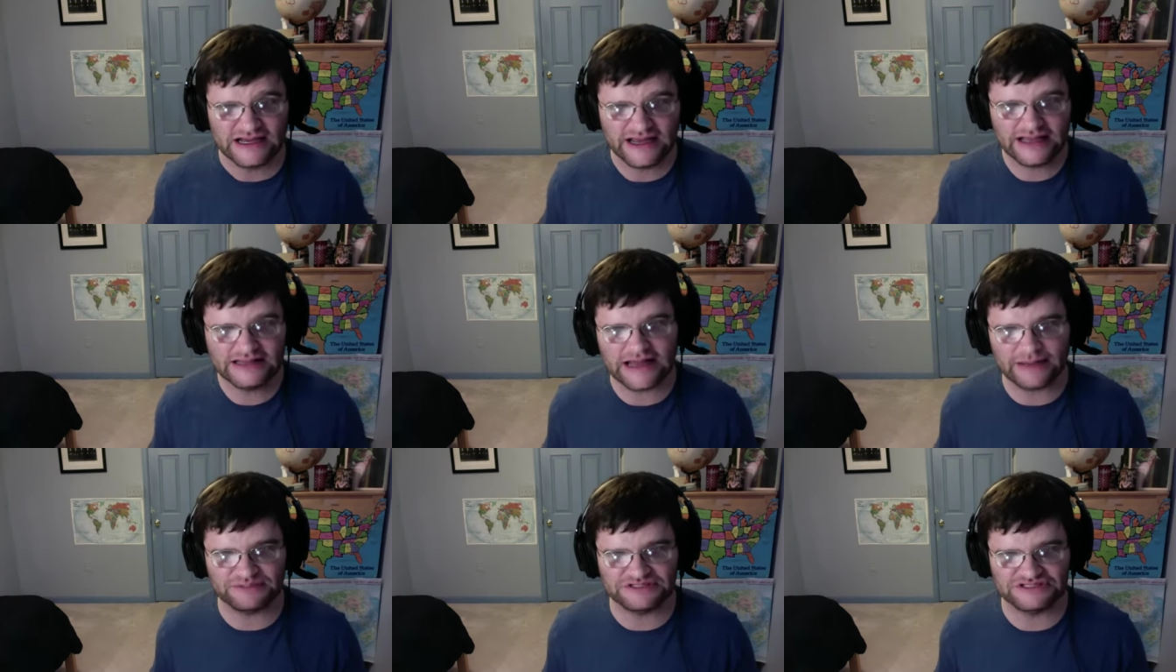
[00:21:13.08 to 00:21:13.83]
in
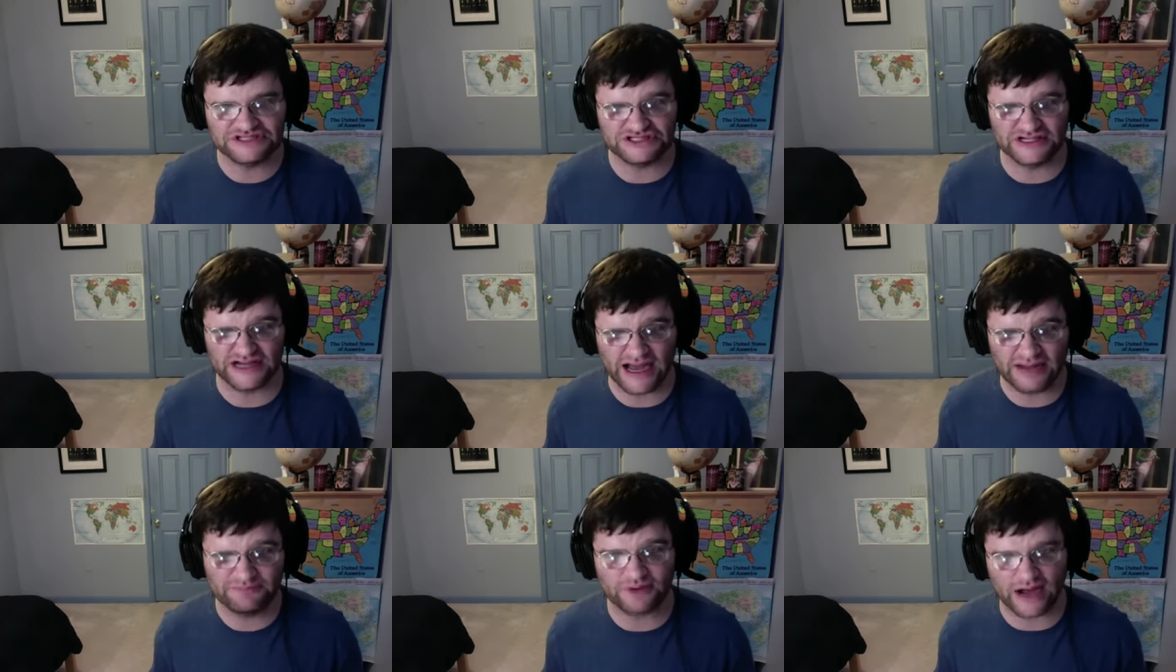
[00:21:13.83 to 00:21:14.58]
that position,
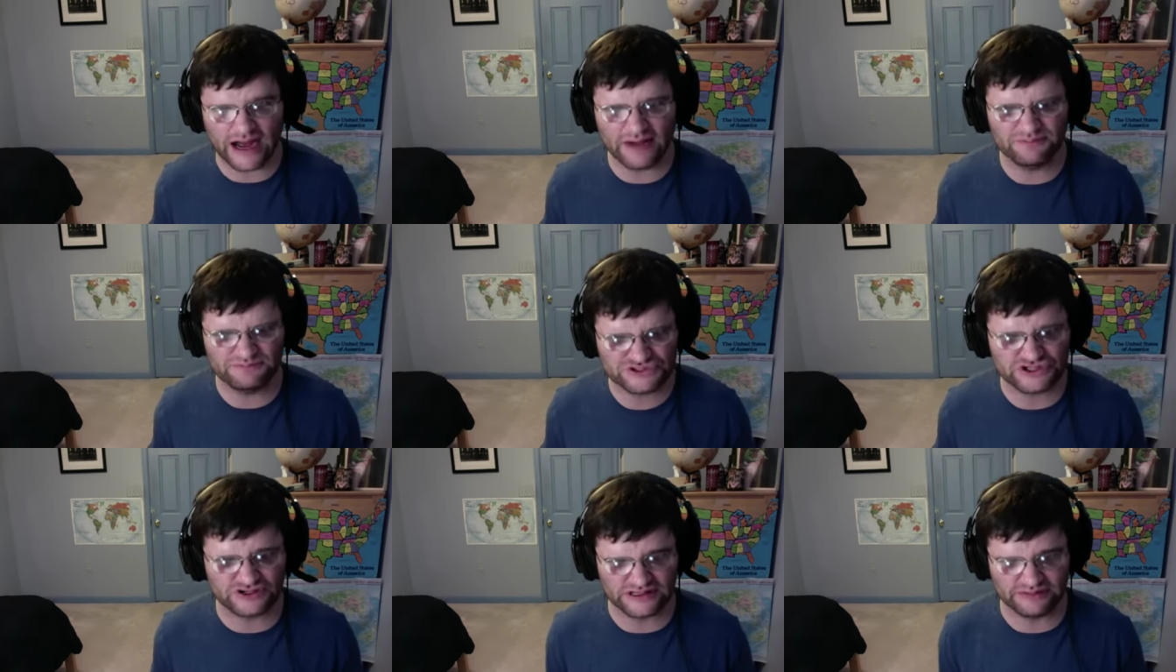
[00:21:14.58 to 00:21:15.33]
I I
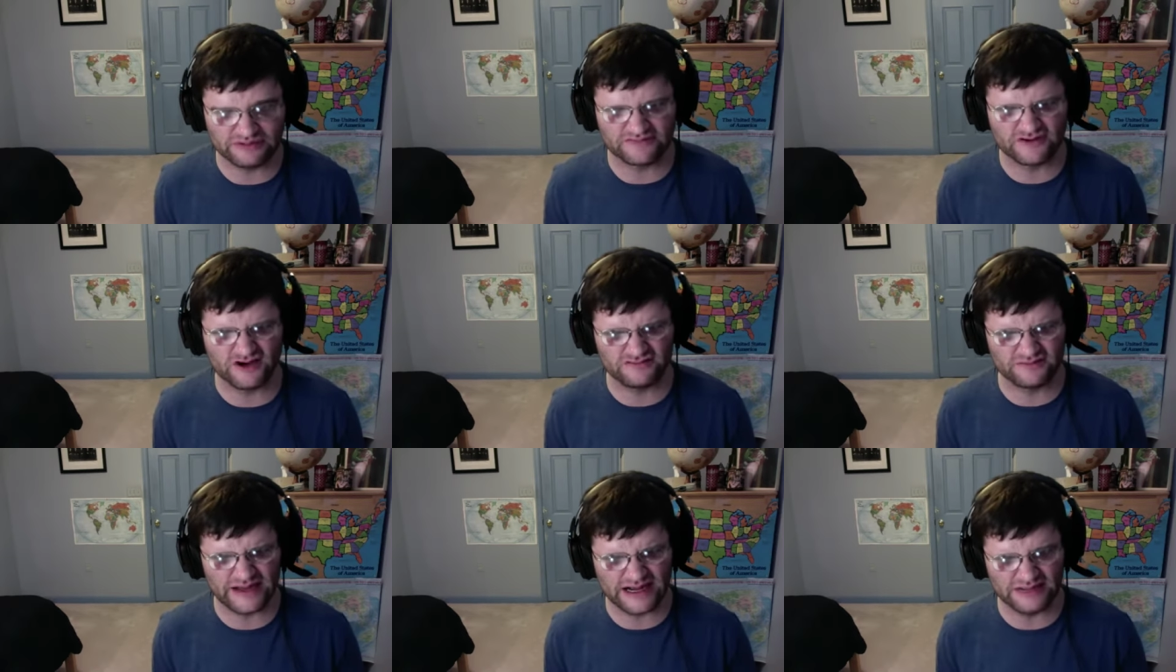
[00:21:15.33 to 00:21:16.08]
certainly would have called for
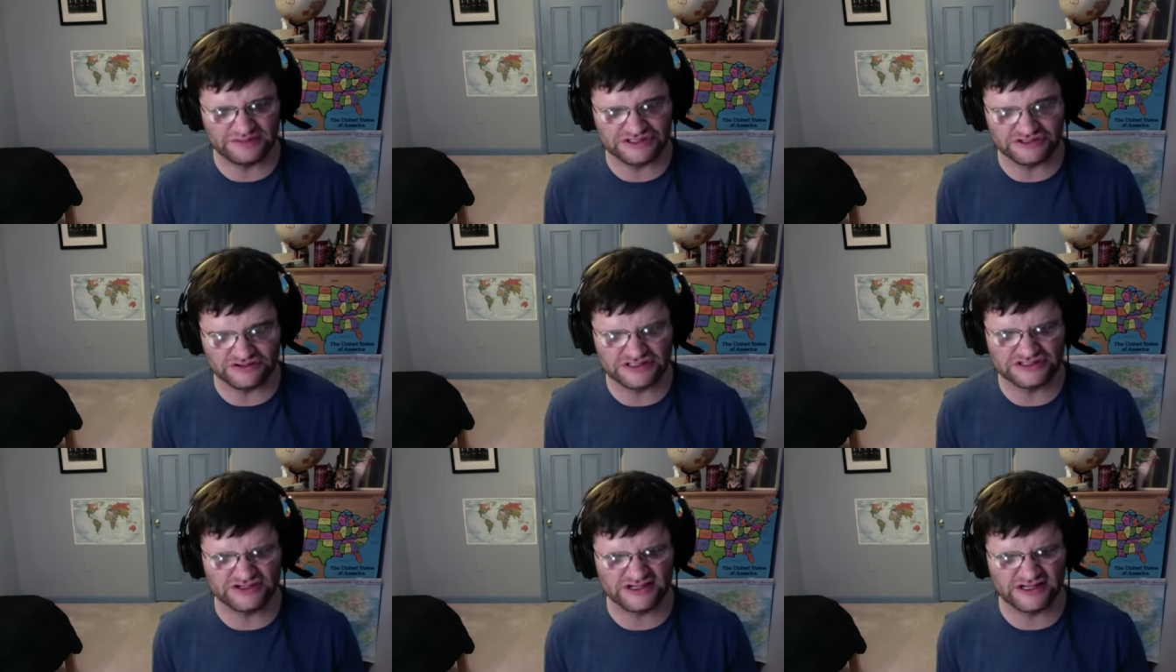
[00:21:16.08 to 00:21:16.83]
backup too because
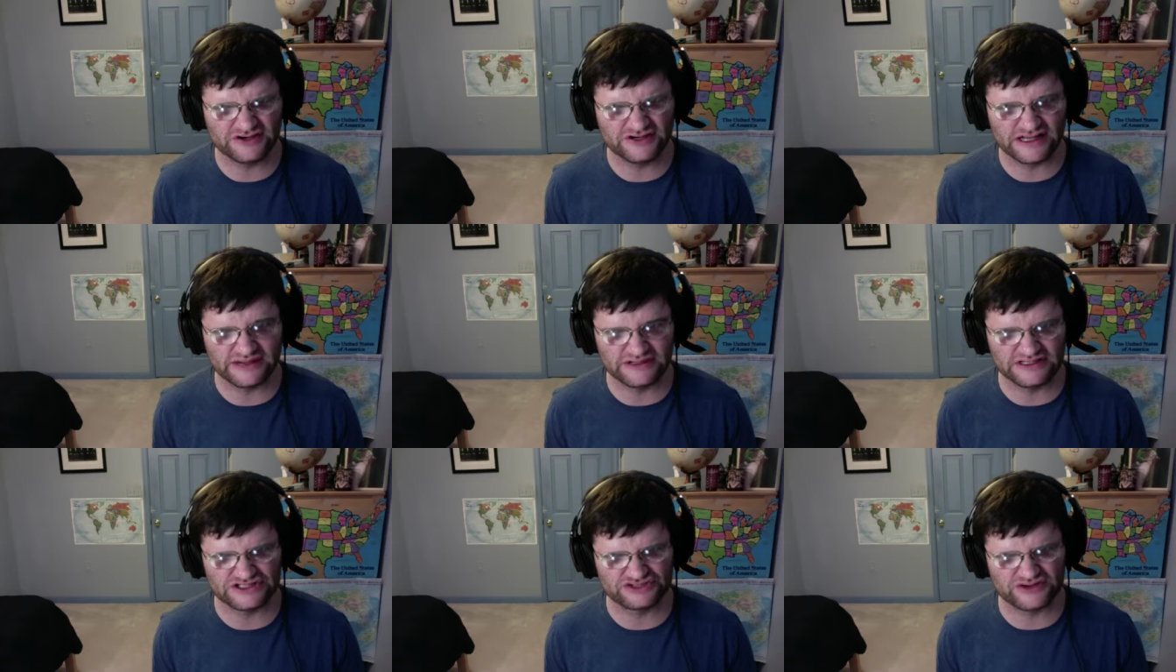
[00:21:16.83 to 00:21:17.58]
you're you're dealing
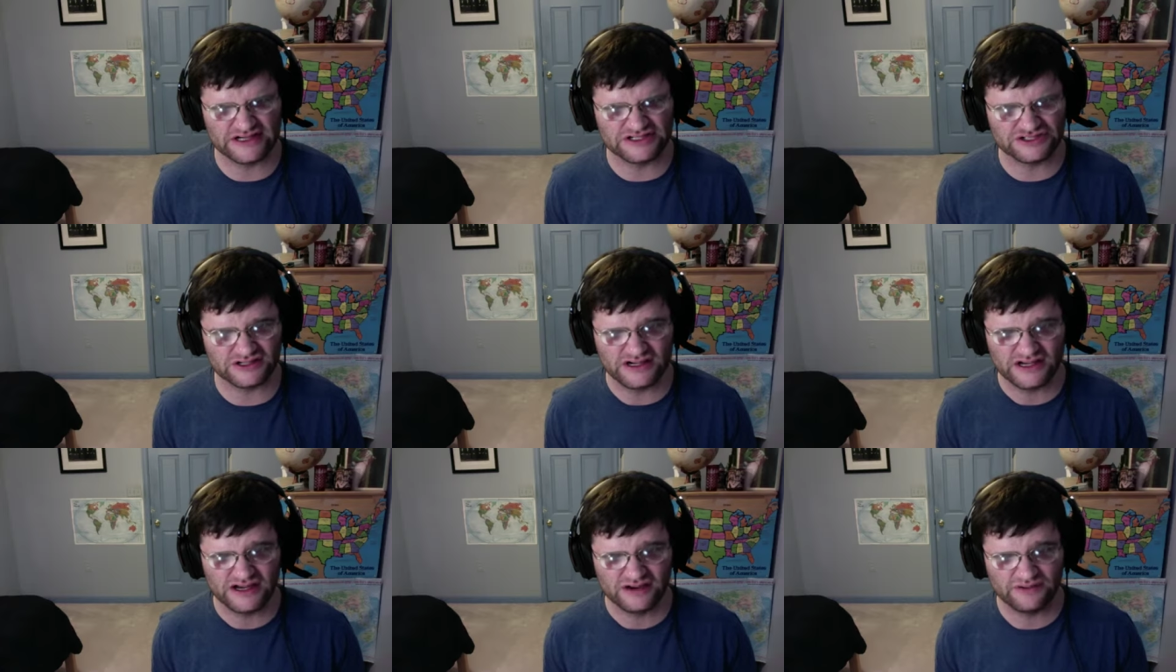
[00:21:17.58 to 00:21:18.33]
with a stranger
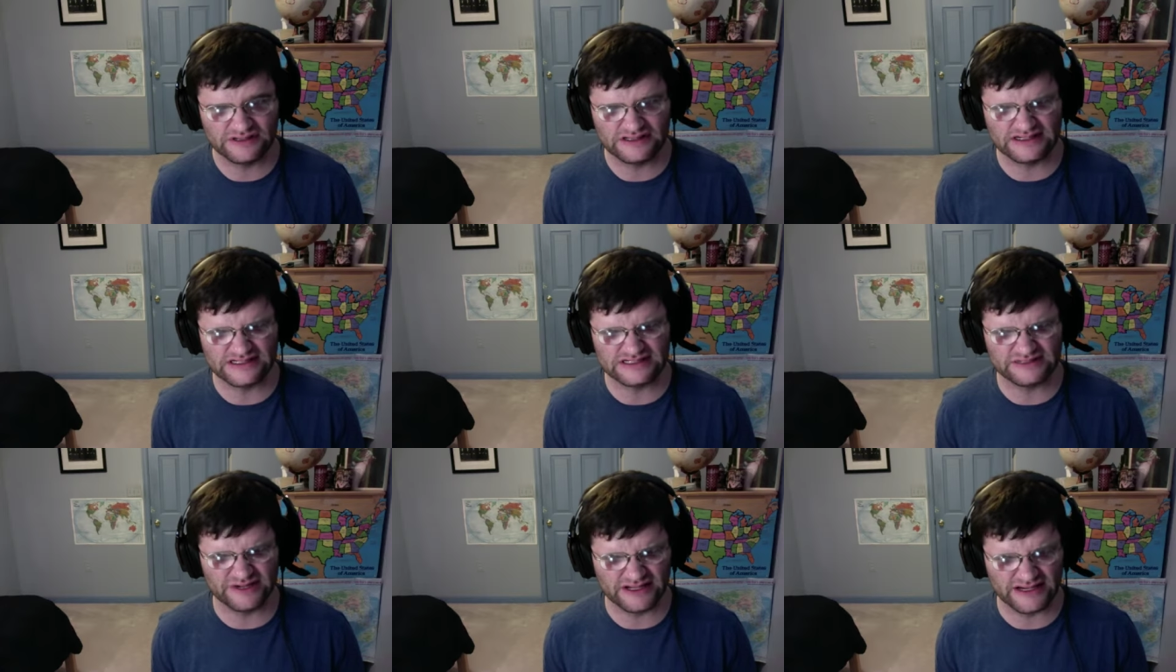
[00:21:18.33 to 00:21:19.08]
with a
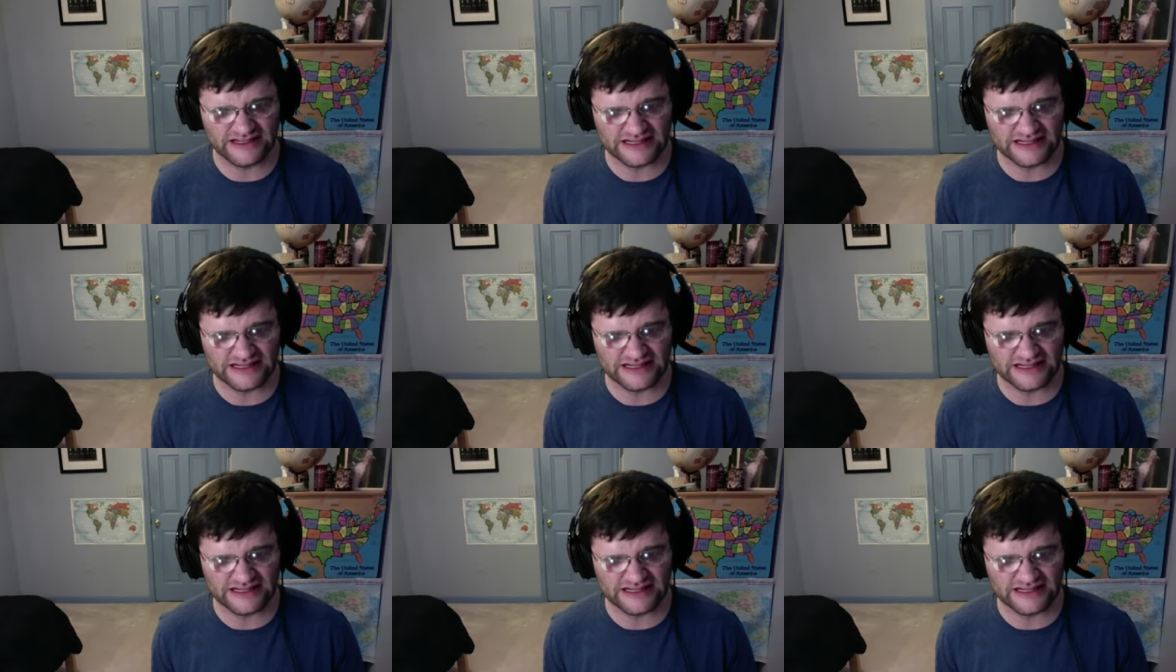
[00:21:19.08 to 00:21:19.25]
disability.